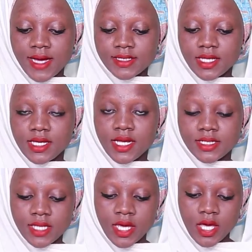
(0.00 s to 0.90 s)

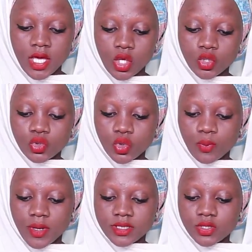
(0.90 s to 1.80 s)
ex-leaders in 2
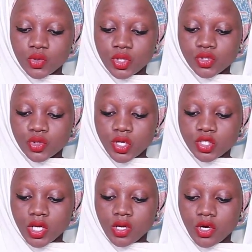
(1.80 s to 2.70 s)
months to
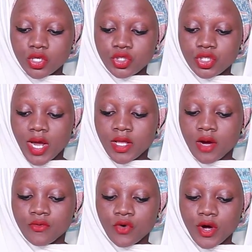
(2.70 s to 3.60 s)
restructure the country and
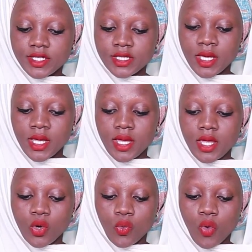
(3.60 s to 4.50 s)
avoid
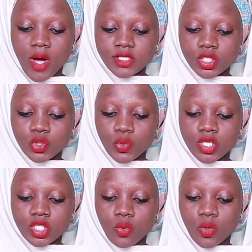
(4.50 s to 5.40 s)
a war
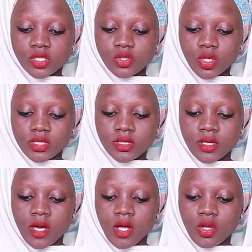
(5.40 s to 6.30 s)
situation was not
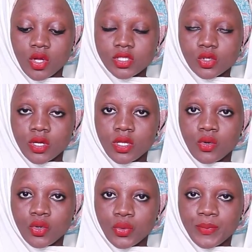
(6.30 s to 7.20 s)
lost on the
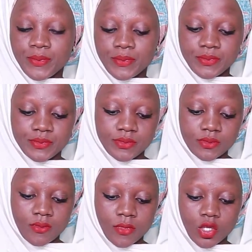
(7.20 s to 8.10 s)
group.
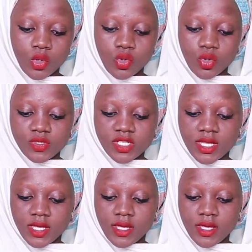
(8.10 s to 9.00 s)
The group said